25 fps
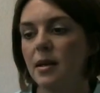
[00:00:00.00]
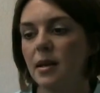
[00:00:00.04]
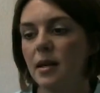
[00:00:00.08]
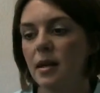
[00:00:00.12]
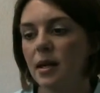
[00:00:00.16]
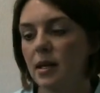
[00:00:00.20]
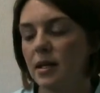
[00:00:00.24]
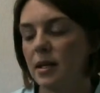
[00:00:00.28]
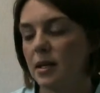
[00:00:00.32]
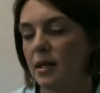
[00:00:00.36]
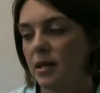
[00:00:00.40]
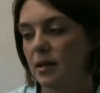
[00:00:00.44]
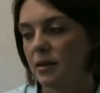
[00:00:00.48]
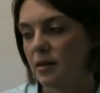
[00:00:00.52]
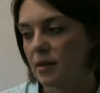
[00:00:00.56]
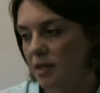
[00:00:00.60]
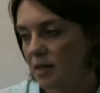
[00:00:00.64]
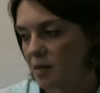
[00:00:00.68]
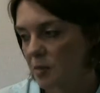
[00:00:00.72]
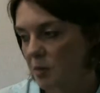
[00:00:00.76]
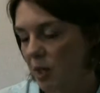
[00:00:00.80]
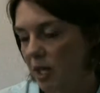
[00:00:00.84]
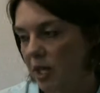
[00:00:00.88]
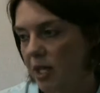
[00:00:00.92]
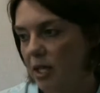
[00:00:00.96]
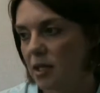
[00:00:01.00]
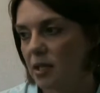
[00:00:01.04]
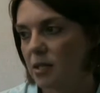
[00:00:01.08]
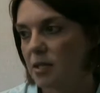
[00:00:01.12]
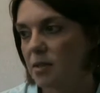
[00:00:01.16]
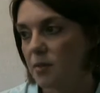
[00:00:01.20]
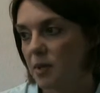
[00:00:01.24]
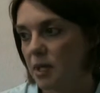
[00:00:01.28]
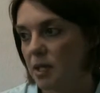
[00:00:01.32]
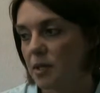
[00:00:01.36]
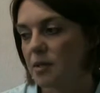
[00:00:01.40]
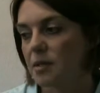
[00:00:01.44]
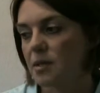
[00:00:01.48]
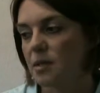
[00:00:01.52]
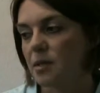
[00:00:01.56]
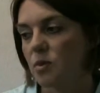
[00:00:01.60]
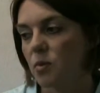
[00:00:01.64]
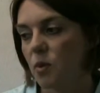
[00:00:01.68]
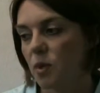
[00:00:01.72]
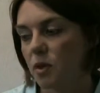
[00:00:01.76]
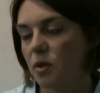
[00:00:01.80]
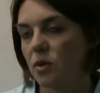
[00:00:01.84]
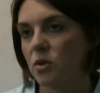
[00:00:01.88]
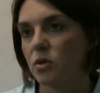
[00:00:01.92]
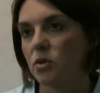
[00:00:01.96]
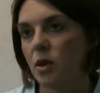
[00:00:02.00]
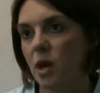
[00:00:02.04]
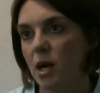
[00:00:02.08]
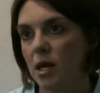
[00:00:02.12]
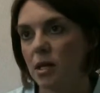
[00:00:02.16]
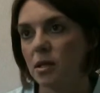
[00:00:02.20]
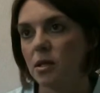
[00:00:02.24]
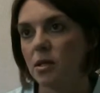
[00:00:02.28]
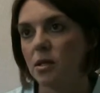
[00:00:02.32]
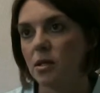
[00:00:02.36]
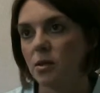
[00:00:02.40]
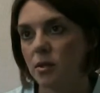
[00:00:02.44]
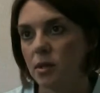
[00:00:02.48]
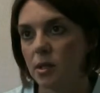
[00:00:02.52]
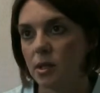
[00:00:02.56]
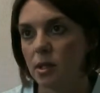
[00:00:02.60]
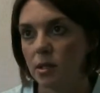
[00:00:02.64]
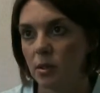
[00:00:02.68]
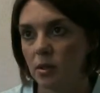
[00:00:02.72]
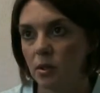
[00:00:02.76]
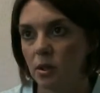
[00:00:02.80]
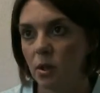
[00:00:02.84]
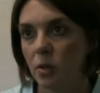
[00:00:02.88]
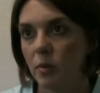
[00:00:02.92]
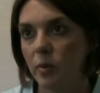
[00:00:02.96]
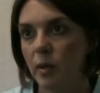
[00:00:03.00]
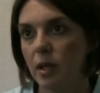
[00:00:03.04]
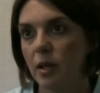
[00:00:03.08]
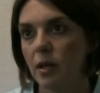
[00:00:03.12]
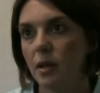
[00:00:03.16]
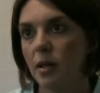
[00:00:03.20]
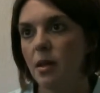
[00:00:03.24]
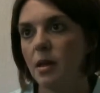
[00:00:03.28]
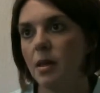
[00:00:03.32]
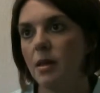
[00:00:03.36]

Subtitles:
And he explaining to me, this is what they're trying to do to kill your bill,